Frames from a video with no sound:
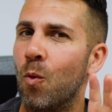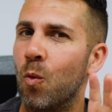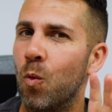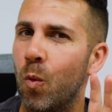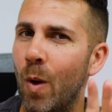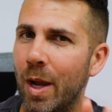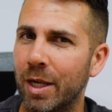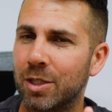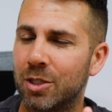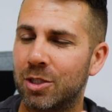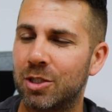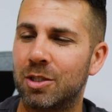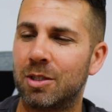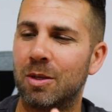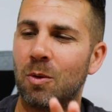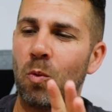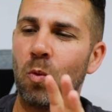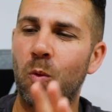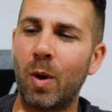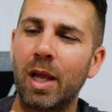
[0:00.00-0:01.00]

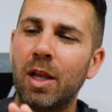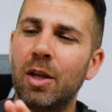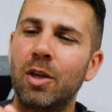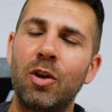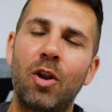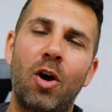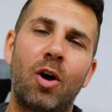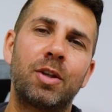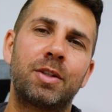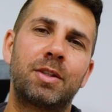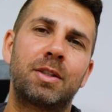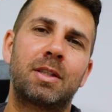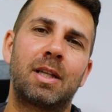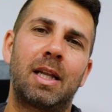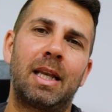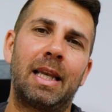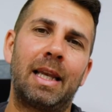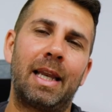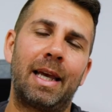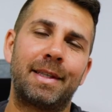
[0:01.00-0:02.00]
which will not
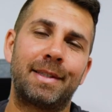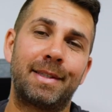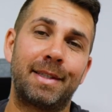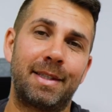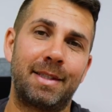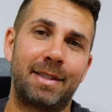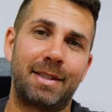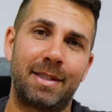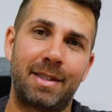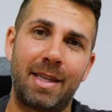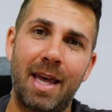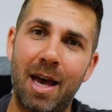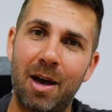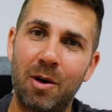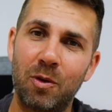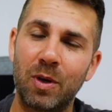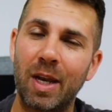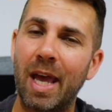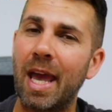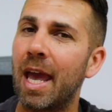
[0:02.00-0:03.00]
let us
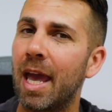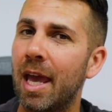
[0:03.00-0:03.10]
down